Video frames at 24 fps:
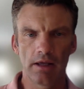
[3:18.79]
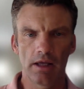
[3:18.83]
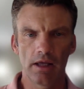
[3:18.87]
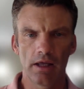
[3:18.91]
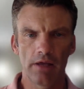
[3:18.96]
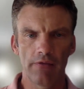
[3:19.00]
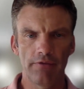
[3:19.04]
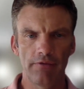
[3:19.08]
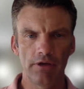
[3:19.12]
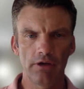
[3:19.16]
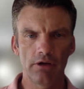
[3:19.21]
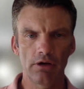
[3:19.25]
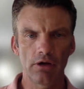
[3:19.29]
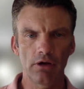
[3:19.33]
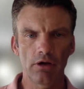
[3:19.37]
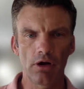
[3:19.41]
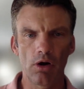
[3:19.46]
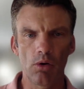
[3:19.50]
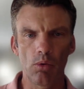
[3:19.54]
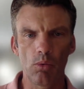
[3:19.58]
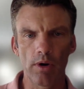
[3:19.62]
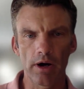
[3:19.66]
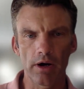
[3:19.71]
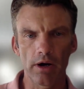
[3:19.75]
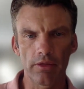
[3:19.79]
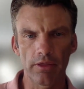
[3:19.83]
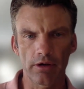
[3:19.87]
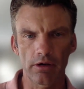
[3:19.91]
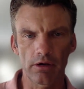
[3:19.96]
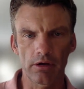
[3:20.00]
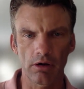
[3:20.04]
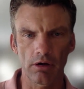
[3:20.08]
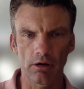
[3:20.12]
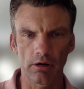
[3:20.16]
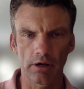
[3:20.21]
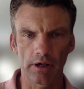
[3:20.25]
if you don't know where the
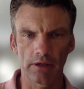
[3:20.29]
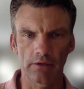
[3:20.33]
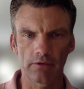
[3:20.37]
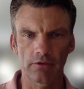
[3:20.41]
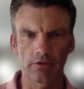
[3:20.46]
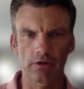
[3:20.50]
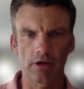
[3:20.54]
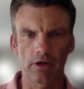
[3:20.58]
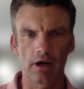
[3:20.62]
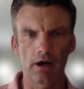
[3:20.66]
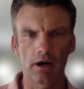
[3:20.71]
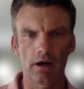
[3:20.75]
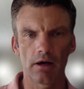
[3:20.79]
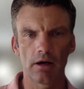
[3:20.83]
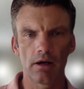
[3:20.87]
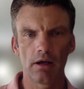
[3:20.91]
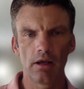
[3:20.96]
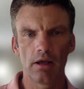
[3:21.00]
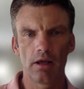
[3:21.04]
currents are,